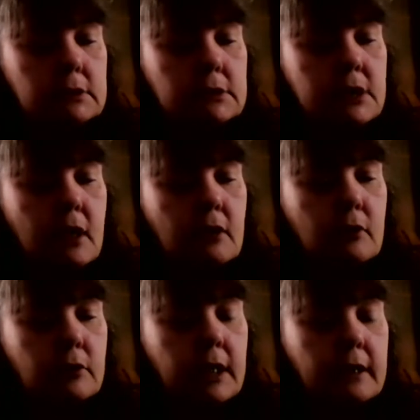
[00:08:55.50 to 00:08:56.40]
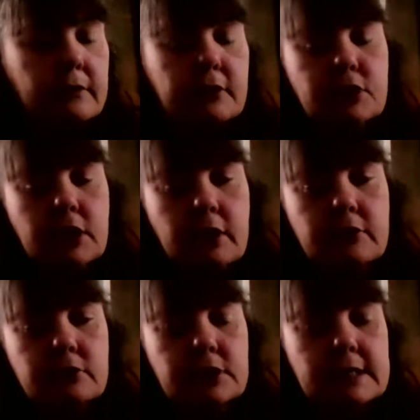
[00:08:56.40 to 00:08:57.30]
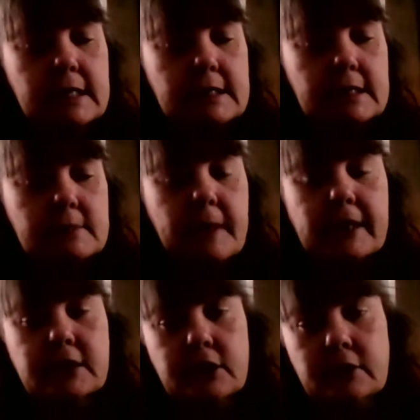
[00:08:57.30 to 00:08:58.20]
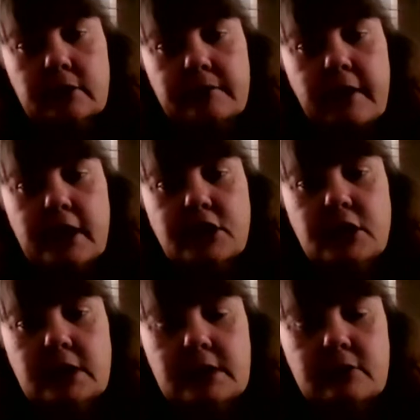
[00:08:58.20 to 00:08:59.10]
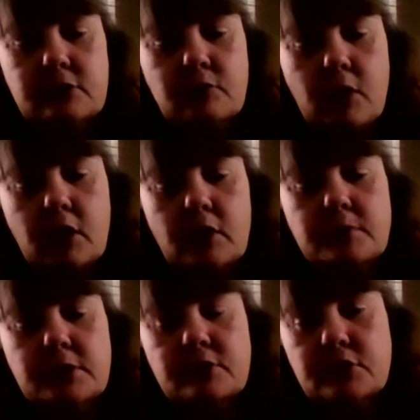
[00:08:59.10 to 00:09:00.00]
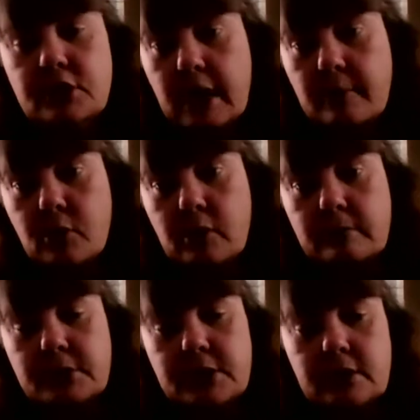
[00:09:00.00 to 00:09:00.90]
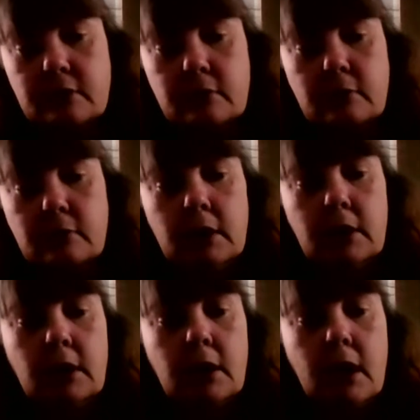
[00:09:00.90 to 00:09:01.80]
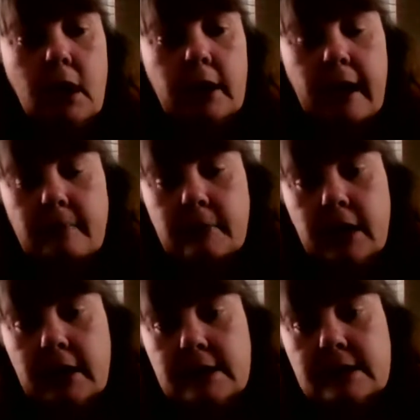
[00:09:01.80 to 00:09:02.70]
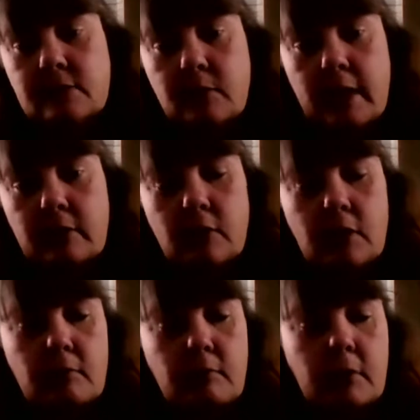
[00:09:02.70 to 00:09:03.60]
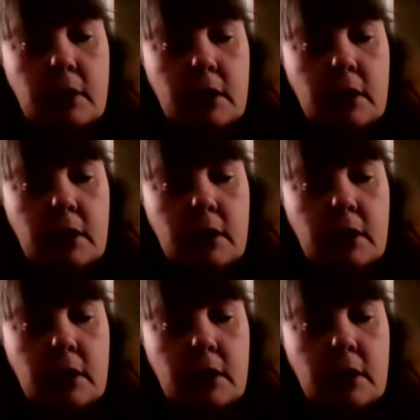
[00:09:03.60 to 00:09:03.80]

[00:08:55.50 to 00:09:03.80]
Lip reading: So yeah, there's other diseases, bacterial infections, there's worms, there's tapeworms too. Camellanus is a roundworm.